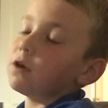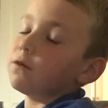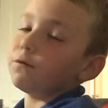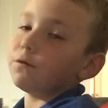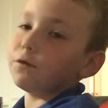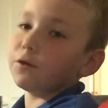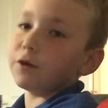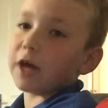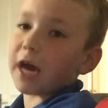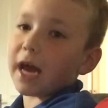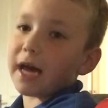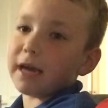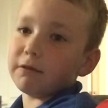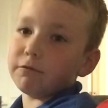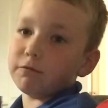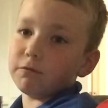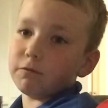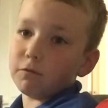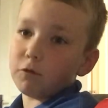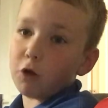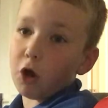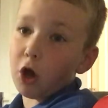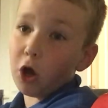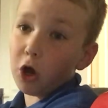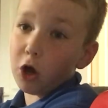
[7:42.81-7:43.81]
if you get
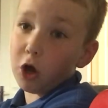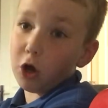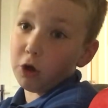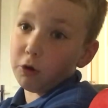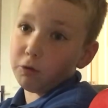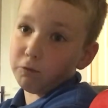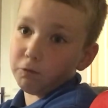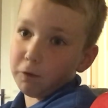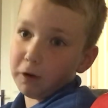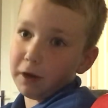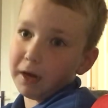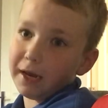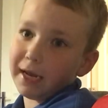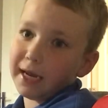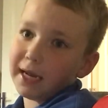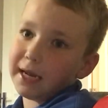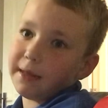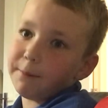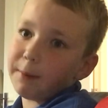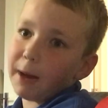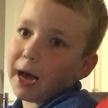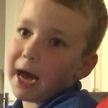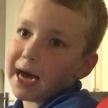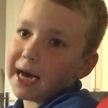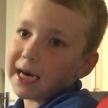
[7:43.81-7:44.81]
hurt really
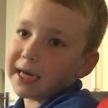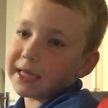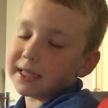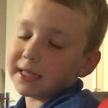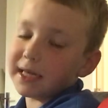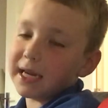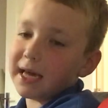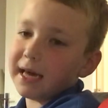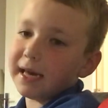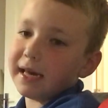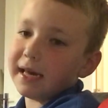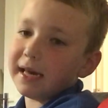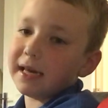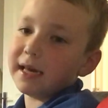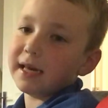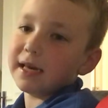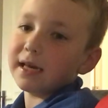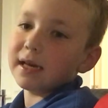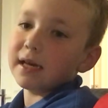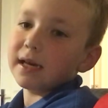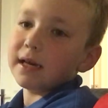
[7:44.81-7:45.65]
badly,